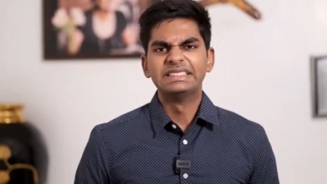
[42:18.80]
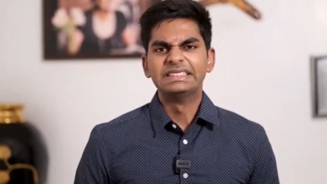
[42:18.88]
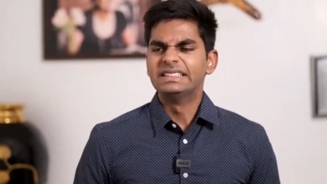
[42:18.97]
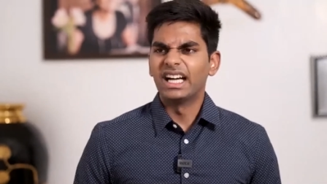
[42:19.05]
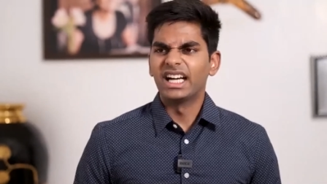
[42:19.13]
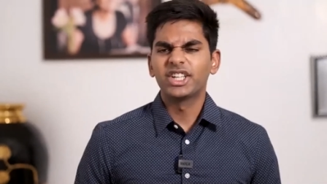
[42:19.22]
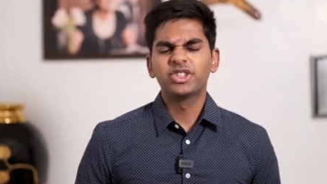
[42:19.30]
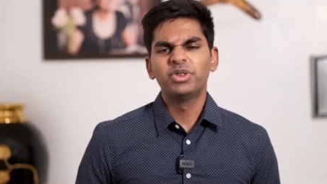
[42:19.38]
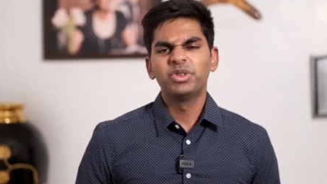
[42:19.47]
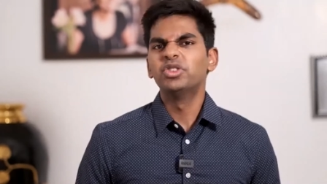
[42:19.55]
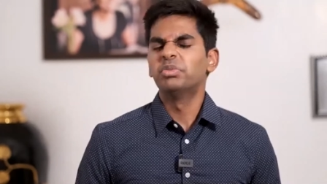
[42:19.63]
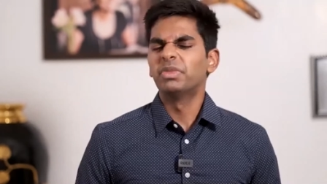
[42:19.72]
ashwin
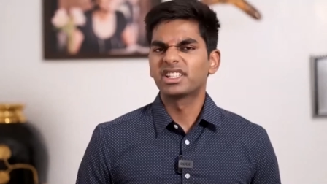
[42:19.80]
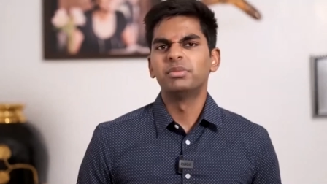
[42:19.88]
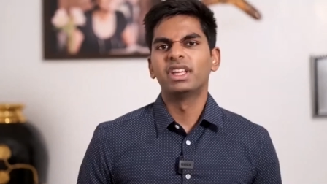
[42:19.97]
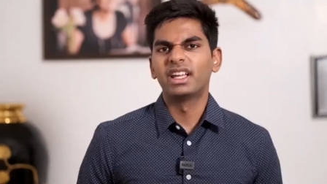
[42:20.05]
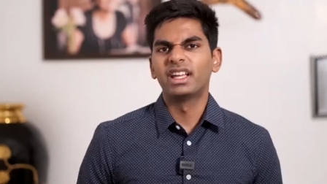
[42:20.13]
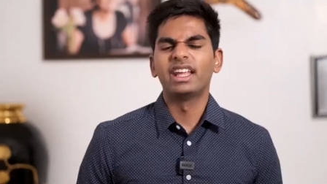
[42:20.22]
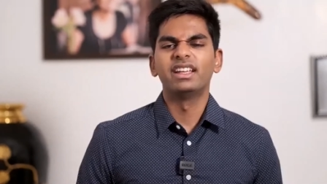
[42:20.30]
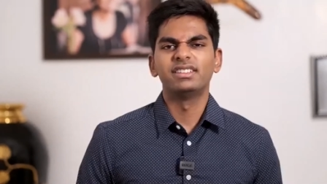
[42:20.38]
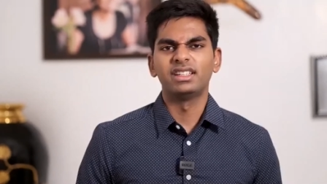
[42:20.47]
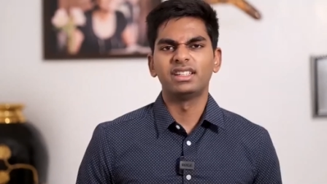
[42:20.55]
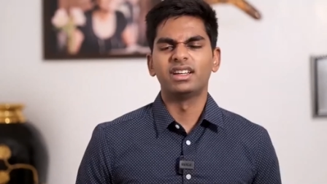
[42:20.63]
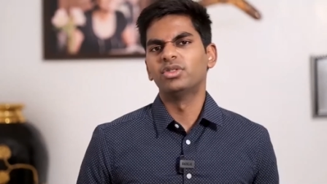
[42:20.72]
you must be crazy
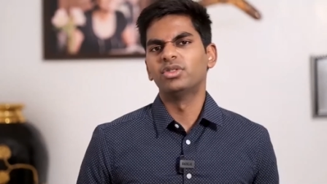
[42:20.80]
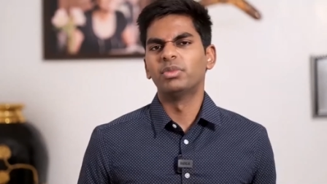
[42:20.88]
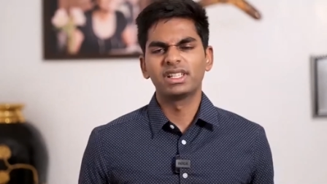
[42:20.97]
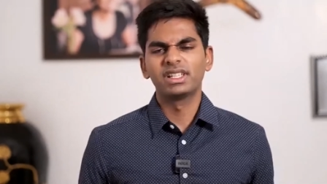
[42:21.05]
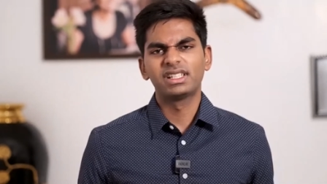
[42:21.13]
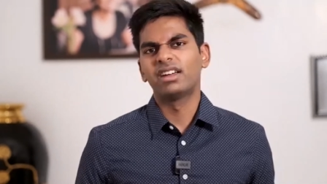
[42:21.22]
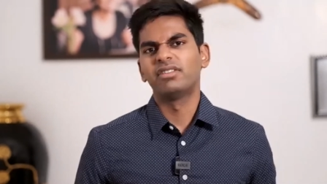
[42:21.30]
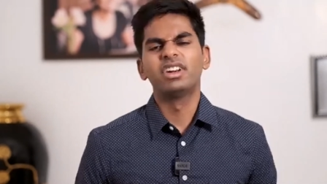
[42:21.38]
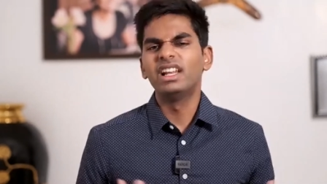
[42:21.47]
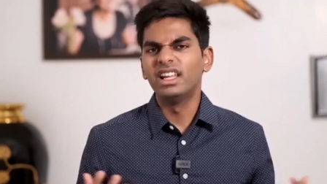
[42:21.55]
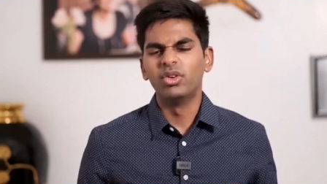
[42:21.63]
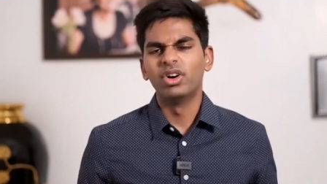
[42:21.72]
huh? you must have really
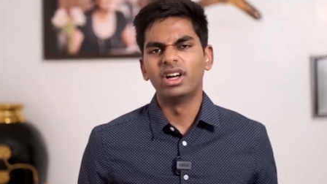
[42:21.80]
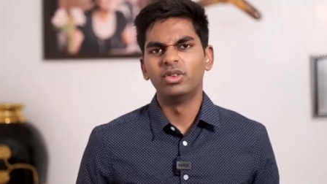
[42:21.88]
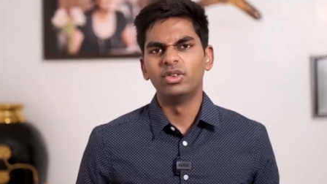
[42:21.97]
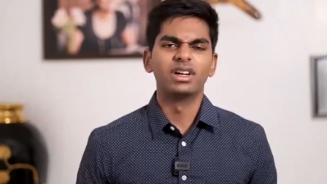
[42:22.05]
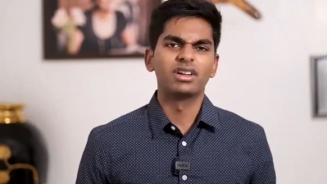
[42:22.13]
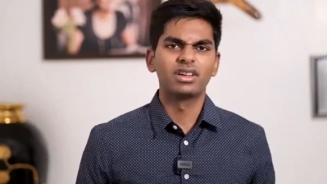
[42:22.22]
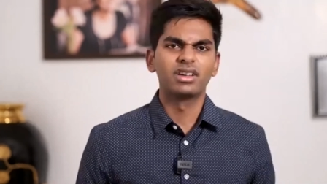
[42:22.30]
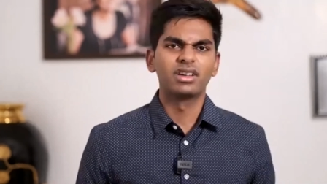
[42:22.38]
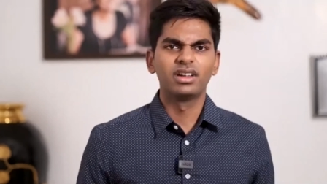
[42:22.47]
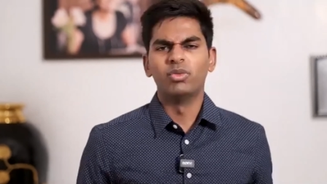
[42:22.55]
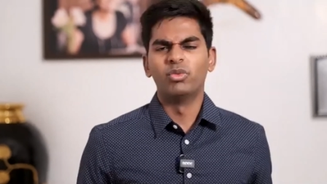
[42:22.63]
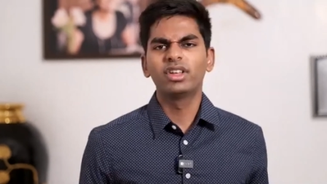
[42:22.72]
no other work
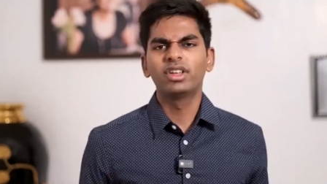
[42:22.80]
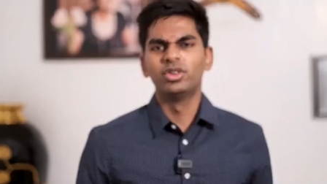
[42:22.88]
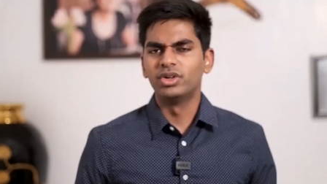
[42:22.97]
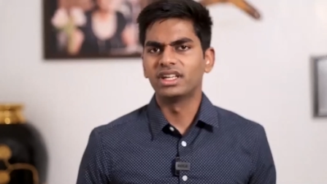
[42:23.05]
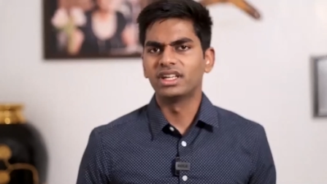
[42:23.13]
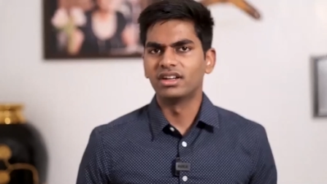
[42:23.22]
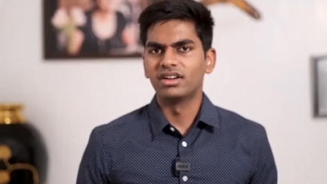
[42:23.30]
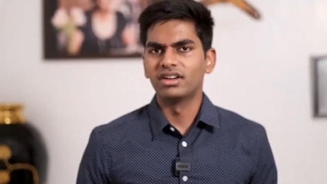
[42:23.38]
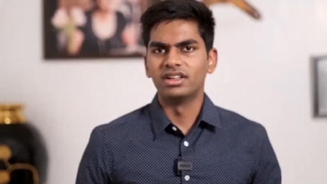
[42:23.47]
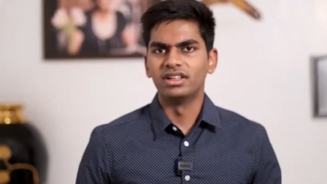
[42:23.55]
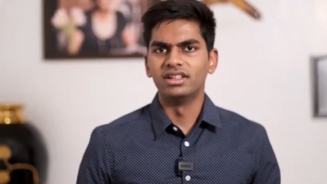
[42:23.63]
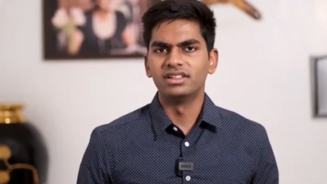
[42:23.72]
what are you doing in all
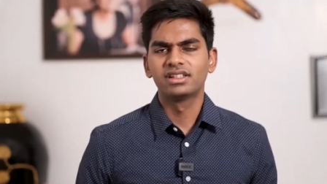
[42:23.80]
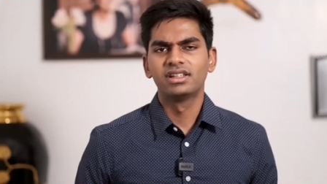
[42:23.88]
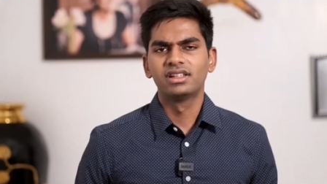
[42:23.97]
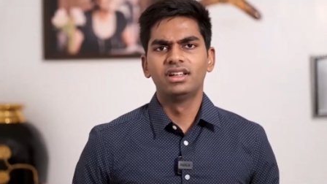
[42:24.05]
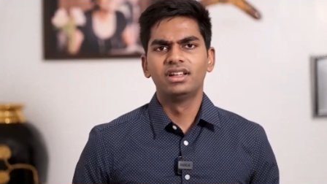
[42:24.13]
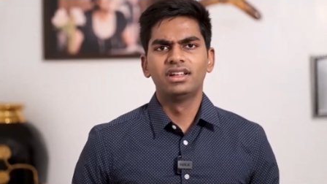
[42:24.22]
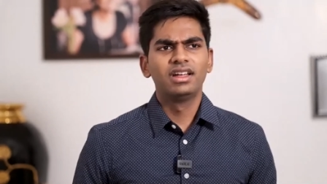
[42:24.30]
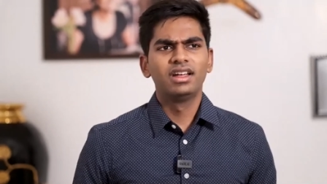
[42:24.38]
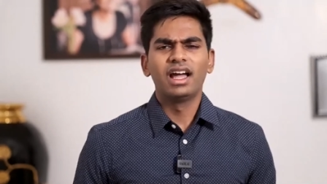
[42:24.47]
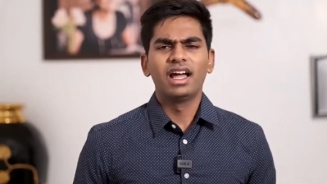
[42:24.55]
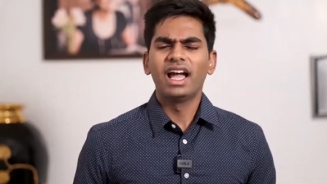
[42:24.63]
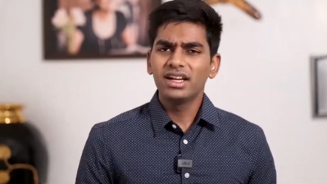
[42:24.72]
this
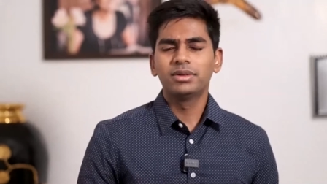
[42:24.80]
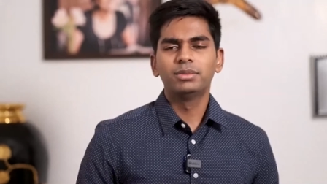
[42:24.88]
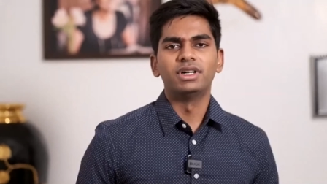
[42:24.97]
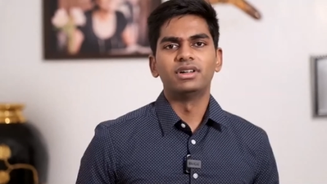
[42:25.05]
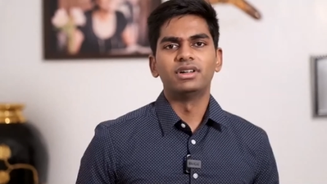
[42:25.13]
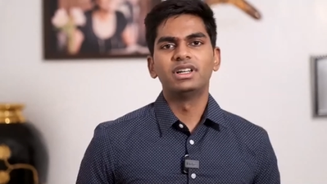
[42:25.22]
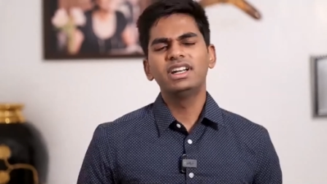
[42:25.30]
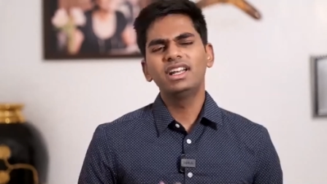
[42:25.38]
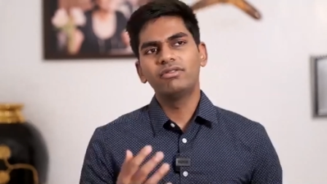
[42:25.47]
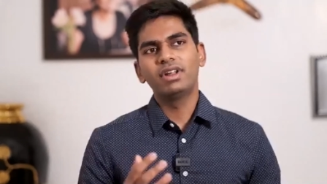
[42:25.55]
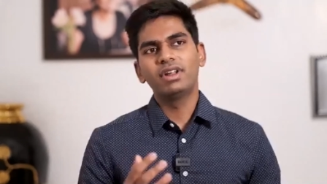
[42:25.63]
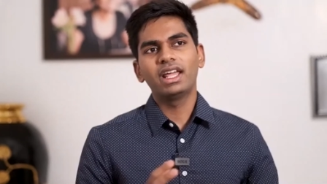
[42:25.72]
i remember did when
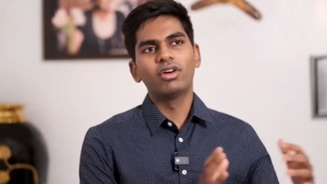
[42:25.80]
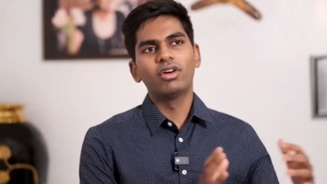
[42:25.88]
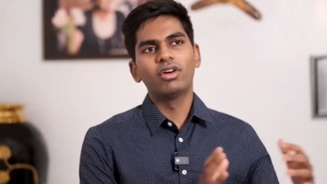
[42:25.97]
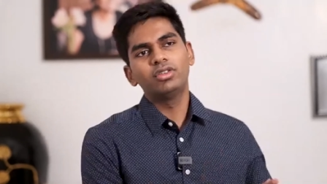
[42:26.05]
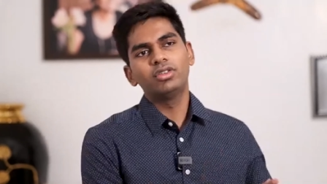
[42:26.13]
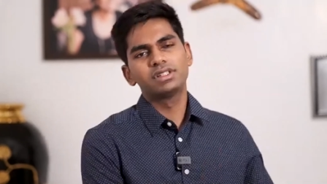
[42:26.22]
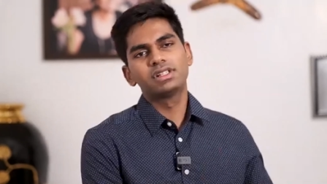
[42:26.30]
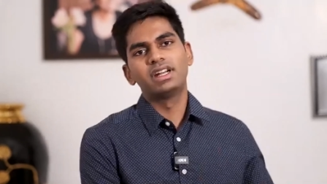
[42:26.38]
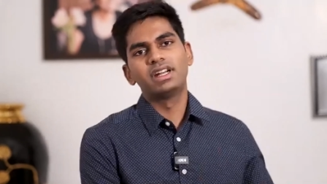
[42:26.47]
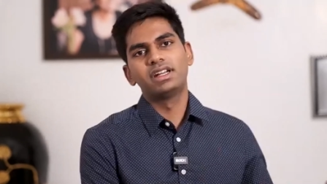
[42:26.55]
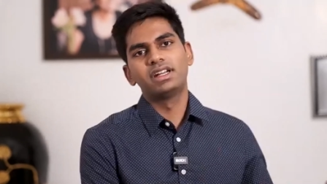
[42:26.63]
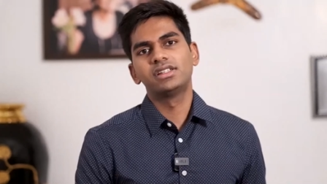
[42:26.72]
i got those
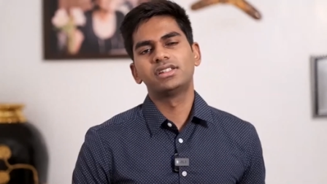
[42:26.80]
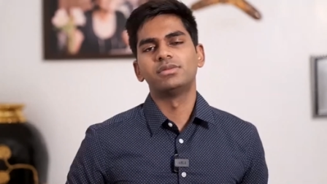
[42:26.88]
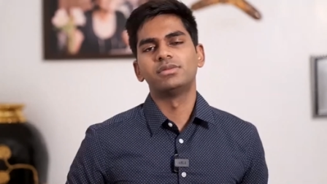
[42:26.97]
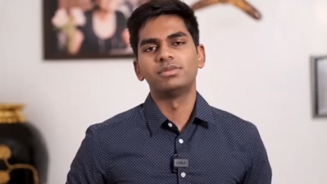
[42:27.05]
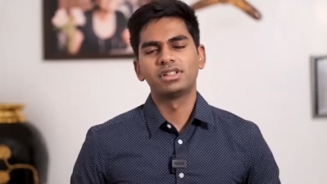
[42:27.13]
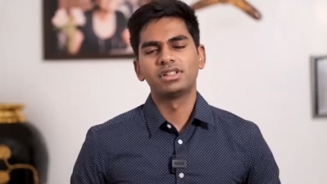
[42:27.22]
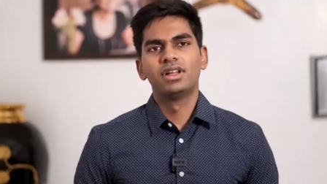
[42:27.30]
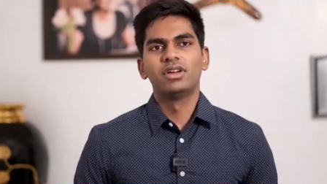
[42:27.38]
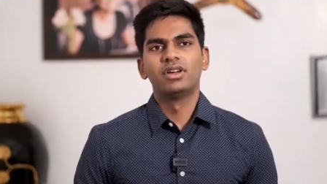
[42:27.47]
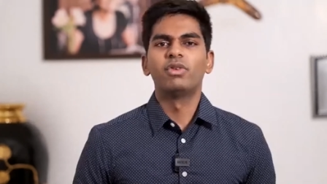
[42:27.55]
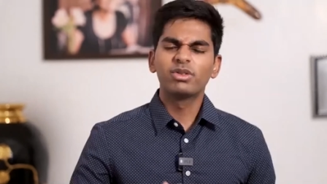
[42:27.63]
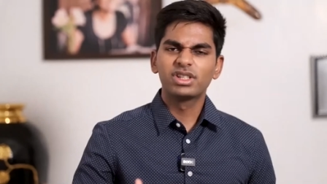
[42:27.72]
criticisms when
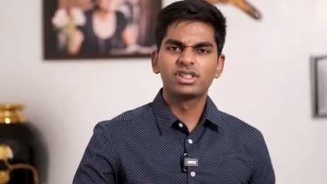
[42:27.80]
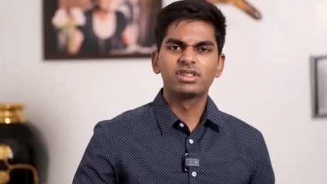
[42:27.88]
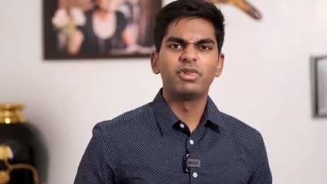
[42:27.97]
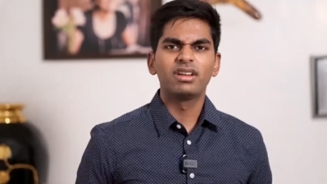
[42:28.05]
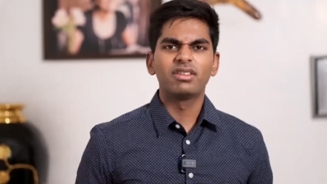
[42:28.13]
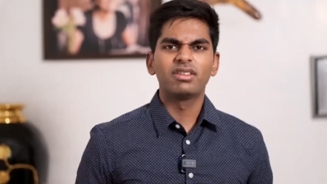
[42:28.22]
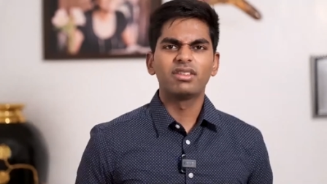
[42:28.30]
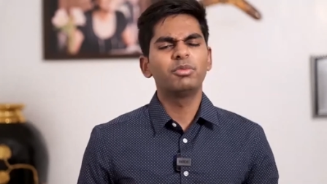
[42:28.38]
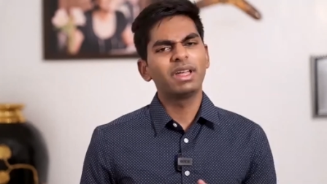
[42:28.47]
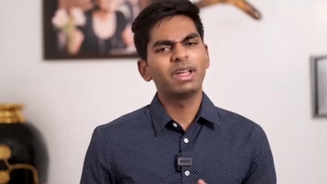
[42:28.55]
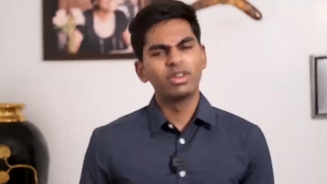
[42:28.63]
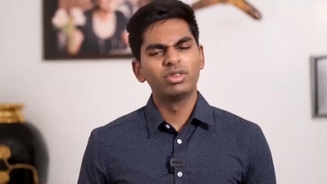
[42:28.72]
i was when some of my
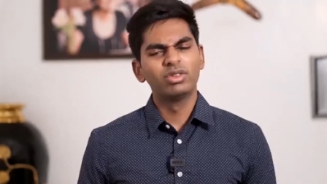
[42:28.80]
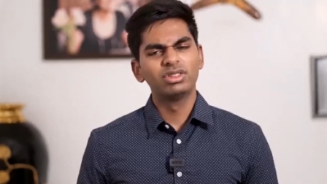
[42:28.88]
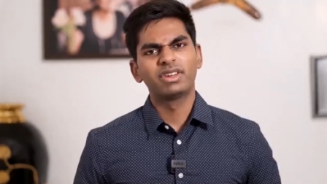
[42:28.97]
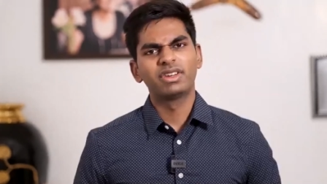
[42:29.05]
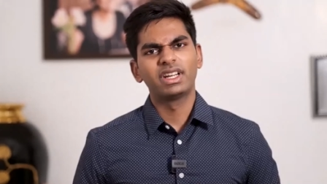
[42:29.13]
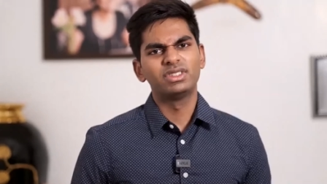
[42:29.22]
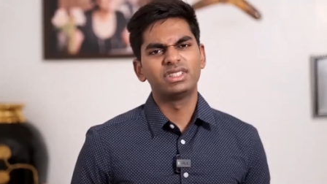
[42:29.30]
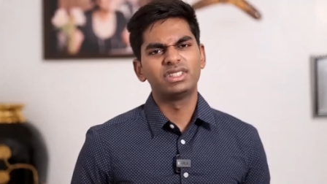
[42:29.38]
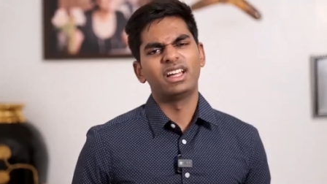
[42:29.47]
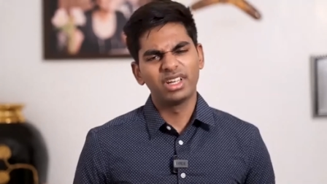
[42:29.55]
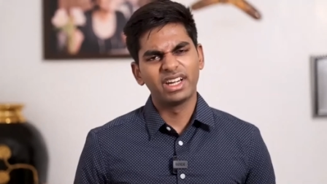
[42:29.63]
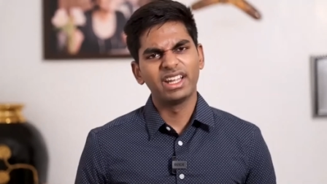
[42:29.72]
closer friends would say are you
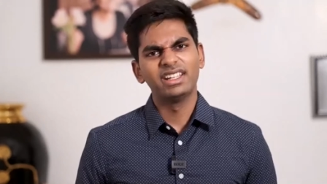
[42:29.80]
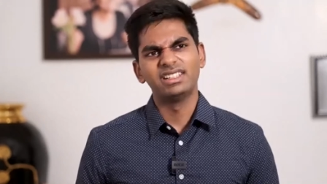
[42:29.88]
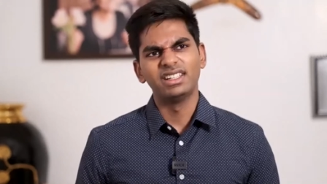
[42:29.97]
crazy